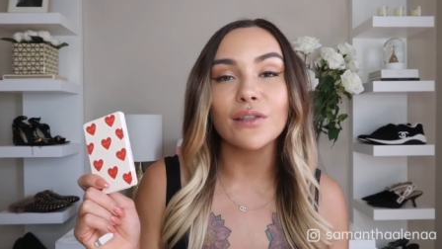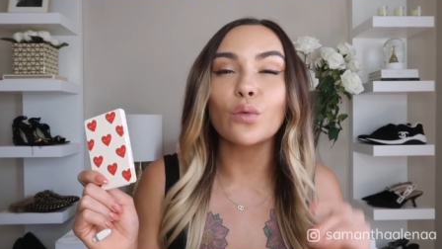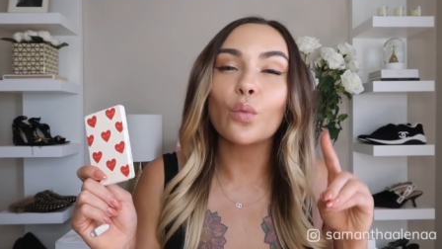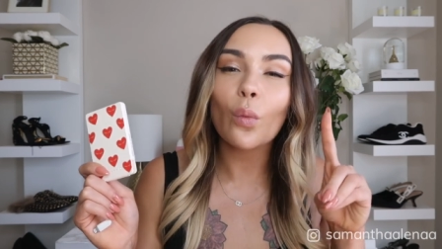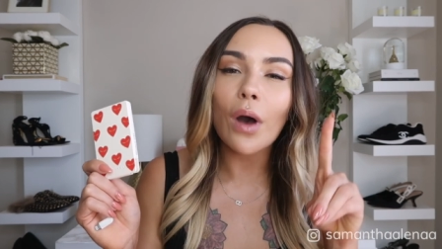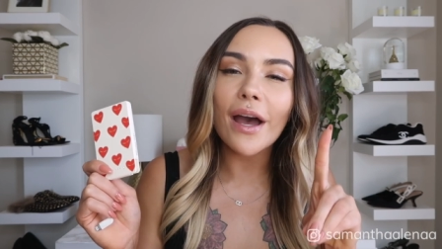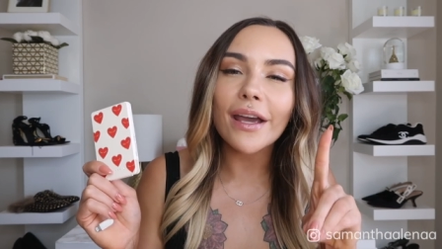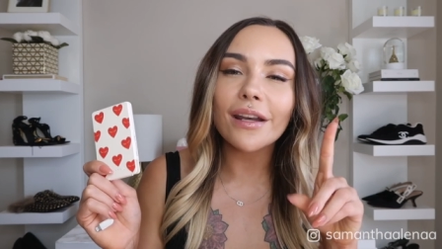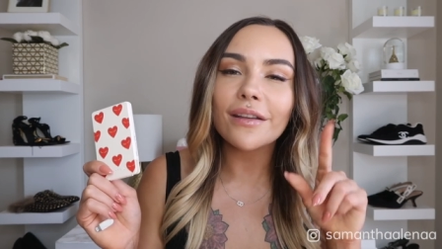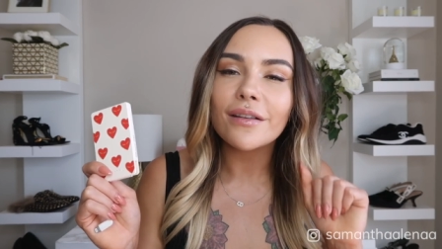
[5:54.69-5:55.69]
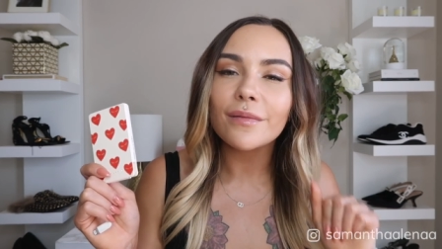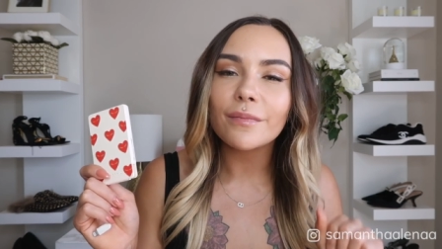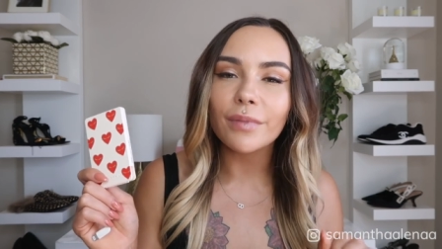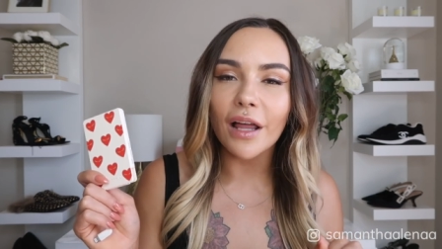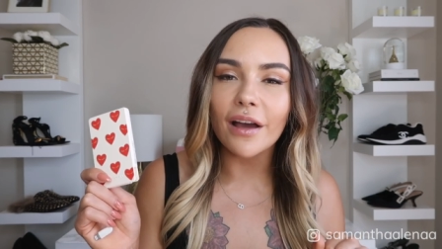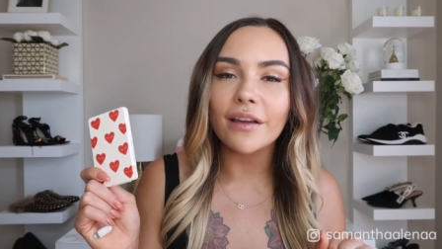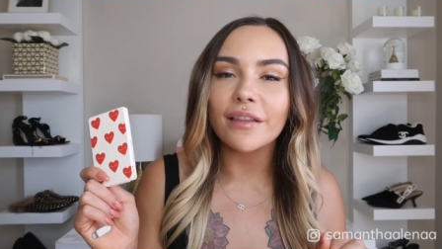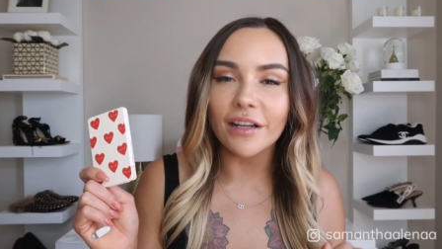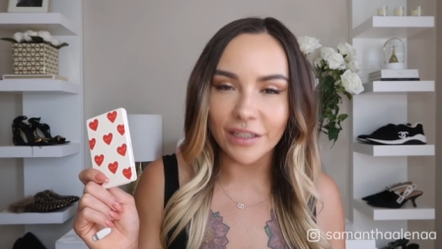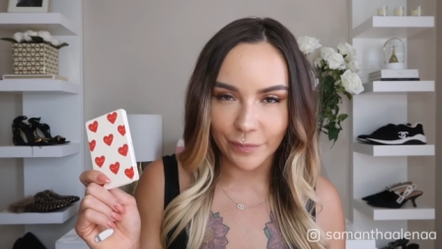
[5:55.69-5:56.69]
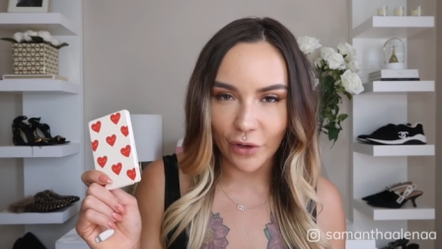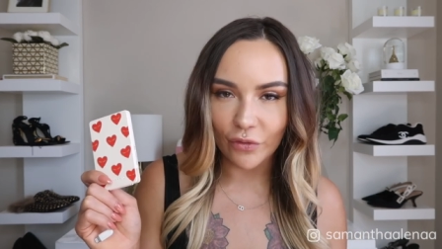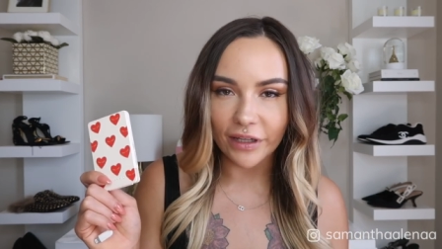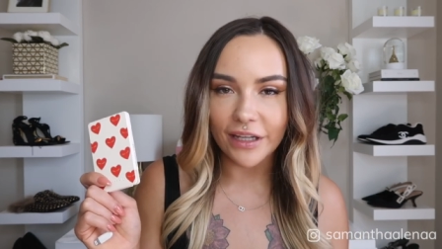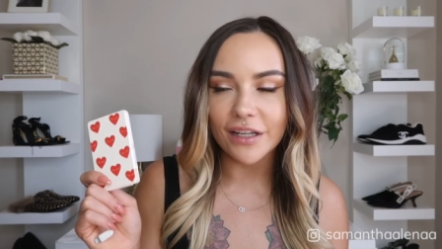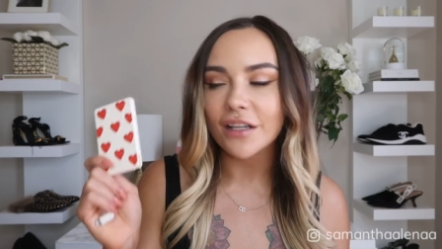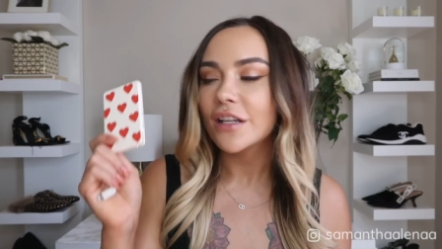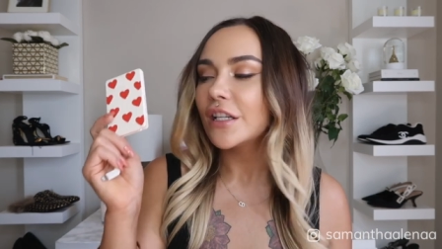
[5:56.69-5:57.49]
the one plug that is broken.